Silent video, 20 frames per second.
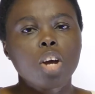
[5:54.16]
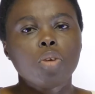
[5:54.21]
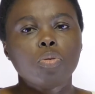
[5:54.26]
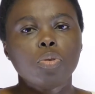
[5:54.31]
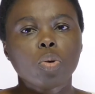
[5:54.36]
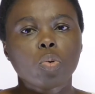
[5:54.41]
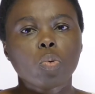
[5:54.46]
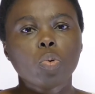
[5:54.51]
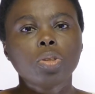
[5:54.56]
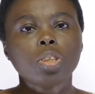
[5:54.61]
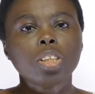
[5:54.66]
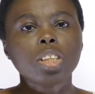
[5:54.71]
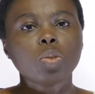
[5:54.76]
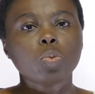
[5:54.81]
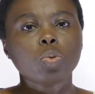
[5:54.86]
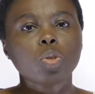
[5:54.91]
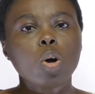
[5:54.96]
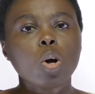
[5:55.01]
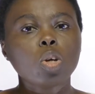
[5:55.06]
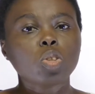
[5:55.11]
Recruiters
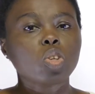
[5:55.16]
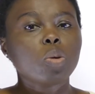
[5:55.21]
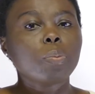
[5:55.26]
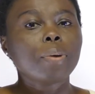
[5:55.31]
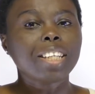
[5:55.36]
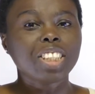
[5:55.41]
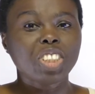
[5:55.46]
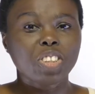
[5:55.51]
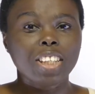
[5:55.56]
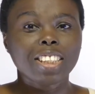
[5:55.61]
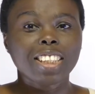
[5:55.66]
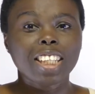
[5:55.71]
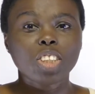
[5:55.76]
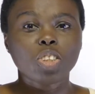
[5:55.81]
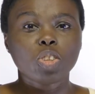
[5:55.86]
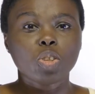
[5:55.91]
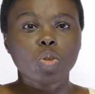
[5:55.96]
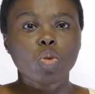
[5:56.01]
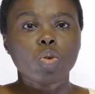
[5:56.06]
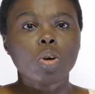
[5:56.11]
would also be interested
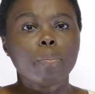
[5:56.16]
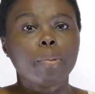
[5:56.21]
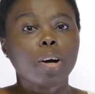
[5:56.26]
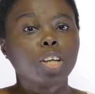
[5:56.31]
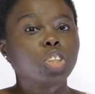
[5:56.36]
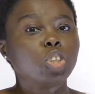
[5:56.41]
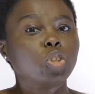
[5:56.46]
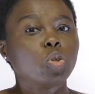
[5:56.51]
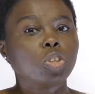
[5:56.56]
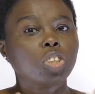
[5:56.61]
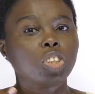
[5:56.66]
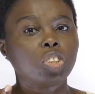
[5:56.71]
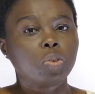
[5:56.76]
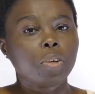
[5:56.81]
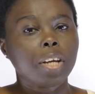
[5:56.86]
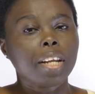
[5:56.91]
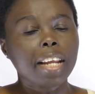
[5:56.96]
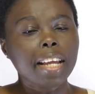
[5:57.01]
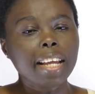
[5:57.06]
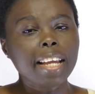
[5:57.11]
to know about your
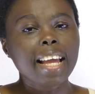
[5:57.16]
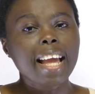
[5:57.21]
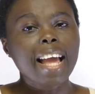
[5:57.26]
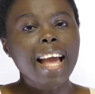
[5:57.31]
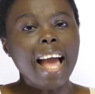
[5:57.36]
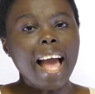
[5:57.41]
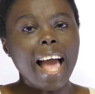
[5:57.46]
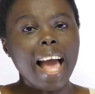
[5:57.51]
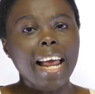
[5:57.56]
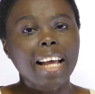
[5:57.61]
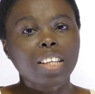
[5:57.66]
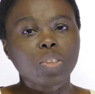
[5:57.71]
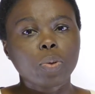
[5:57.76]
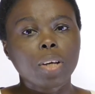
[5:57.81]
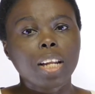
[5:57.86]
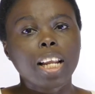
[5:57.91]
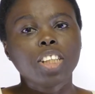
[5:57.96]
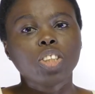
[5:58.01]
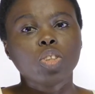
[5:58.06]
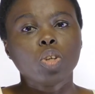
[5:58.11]
training as
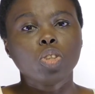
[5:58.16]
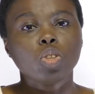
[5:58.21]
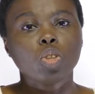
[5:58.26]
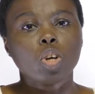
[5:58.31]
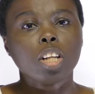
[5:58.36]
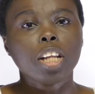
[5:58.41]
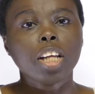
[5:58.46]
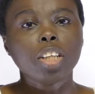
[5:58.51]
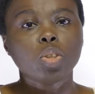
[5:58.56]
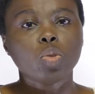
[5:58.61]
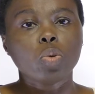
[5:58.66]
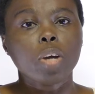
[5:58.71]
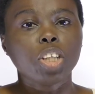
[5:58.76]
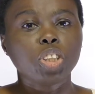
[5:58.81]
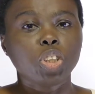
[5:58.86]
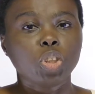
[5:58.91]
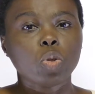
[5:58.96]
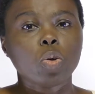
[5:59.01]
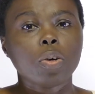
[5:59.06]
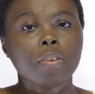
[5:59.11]
well as your knowledge to
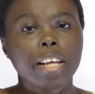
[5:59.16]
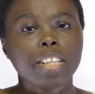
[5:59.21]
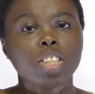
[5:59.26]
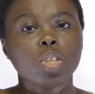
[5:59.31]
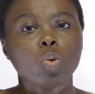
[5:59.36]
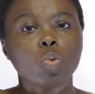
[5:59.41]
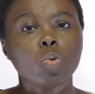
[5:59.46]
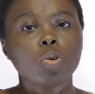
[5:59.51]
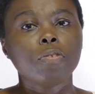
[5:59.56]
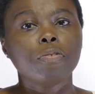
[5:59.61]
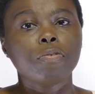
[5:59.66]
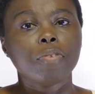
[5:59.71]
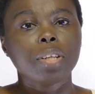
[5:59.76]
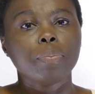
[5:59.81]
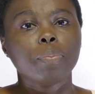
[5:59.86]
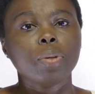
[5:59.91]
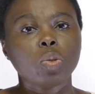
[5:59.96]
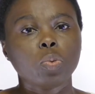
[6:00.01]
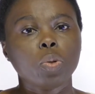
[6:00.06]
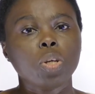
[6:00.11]
ensure there's a good fit
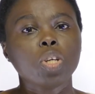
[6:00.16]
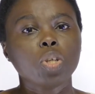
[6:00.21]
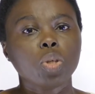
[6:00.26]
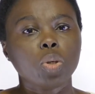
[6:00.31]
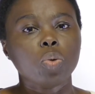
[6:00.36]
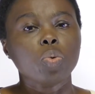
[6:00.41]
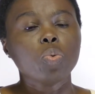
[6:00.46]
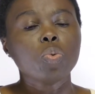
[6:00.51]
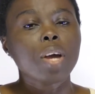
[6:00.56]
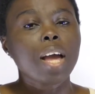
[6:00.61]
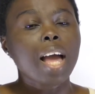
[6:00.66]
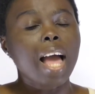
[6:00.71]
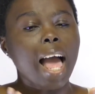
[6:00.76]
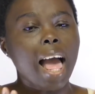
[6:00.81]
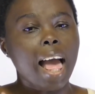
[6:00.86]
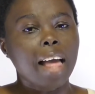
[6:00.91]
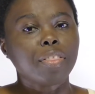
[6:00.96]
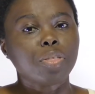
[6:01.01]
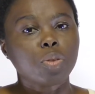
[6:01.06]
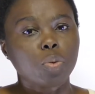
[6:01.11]
between you
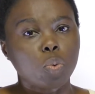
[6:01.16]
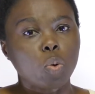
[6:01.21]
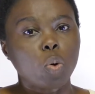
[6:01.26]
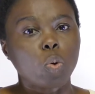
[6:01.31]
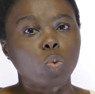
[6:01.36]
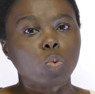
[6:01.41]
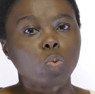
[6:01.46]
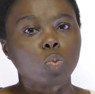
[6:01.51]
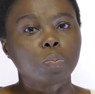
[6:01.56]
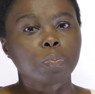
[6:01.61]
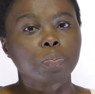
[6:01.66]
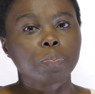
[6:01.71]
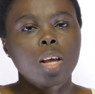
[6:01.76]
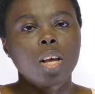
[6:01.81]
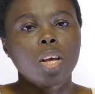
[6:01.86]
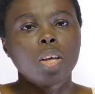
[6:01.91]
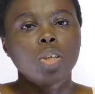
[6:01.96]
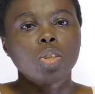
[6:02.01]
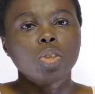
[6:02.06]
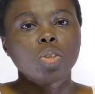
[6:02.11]
and the role.
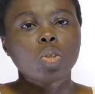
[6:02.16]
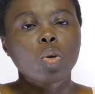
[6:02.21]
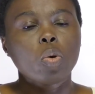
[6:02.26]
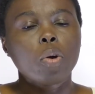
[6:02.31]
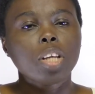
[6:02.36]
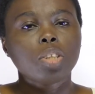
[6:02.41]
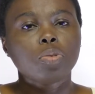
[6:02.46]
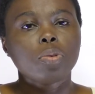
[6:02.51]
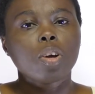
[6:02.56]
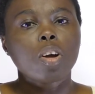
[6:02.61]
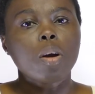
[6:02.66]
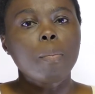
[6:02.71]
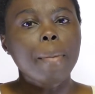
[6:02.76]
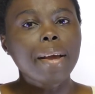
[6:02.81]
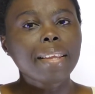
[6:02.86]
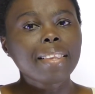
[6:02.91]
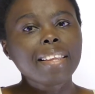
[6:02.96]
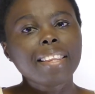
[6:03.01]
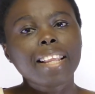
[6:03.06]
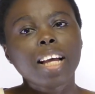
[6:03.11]
So it's
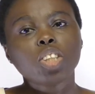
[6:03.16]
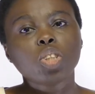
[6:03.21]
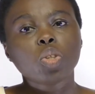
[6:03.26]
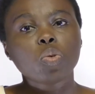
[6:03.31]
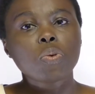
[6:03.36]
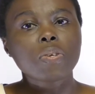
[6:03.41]
recommended that you